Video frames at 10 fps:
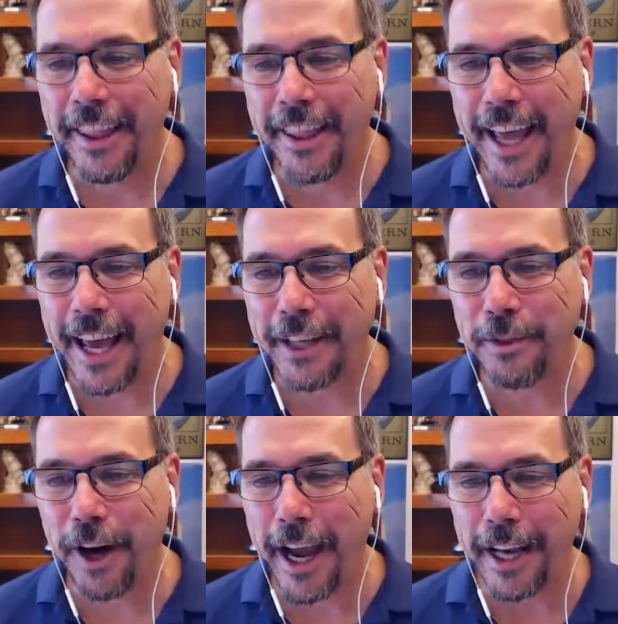That's
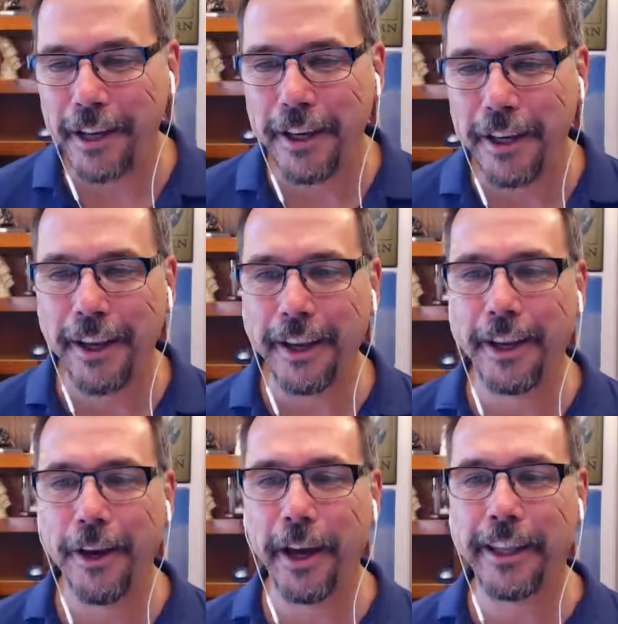right. And
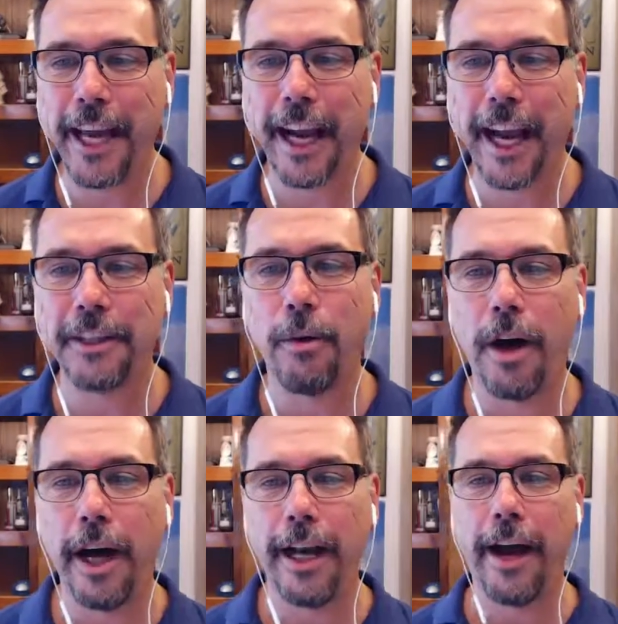go get that glass of wine.